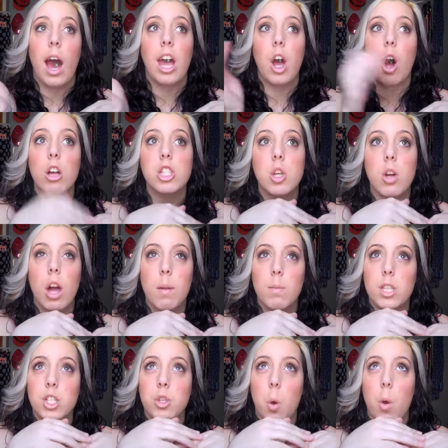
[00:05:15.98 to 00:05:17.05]
I also got up
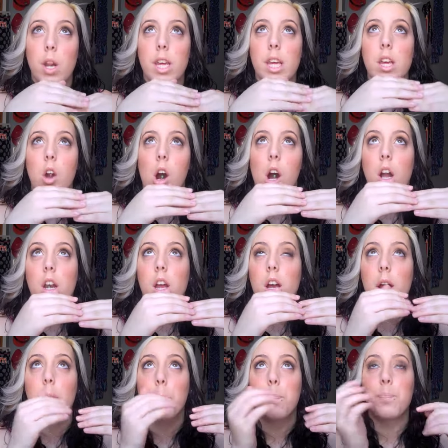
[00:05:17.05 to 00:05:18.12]
to 20 on
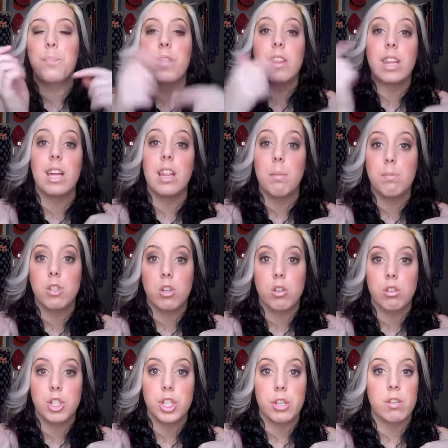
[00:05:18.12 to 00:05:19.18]
um, the
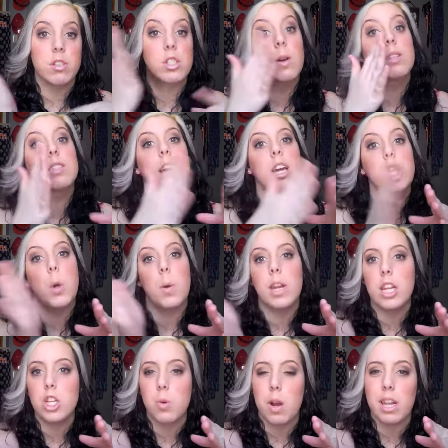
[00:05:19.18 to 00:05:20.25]
elliptical too. So it's like
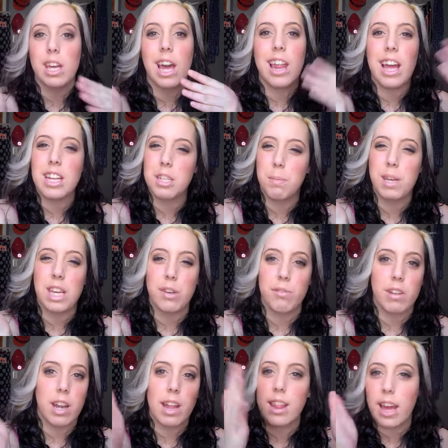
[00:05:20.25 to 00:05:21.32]
20 and 20. I like to be
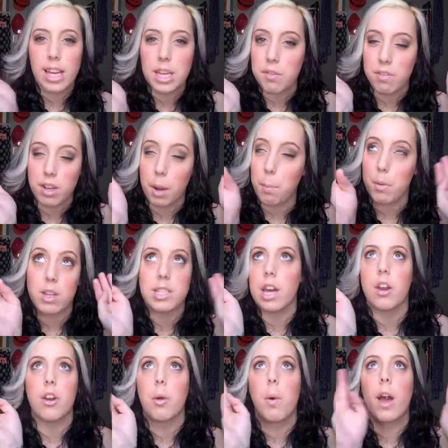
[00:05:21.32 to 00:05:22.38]
even. I like even numbers. I
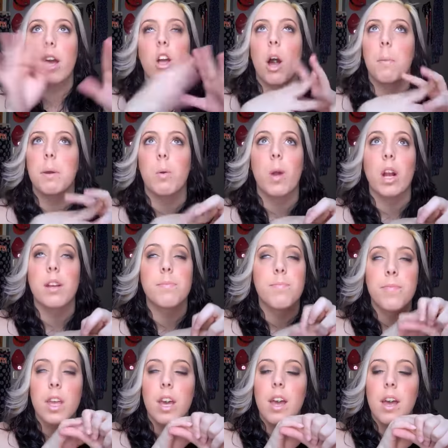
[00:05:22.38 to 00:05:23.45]
don't know why. Call me weird.
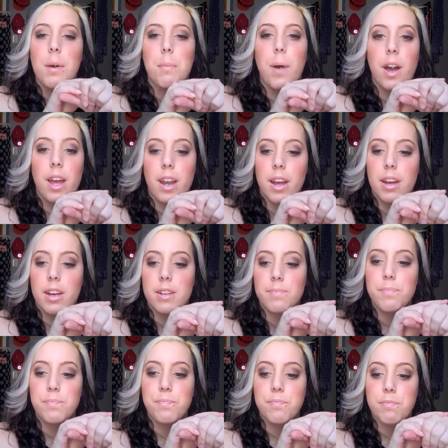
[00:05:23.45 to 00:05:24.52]
But
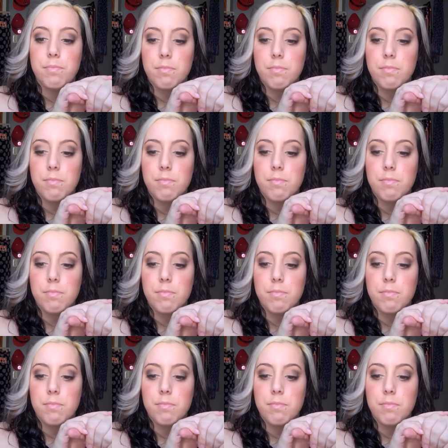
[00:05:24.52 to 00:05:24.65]
um,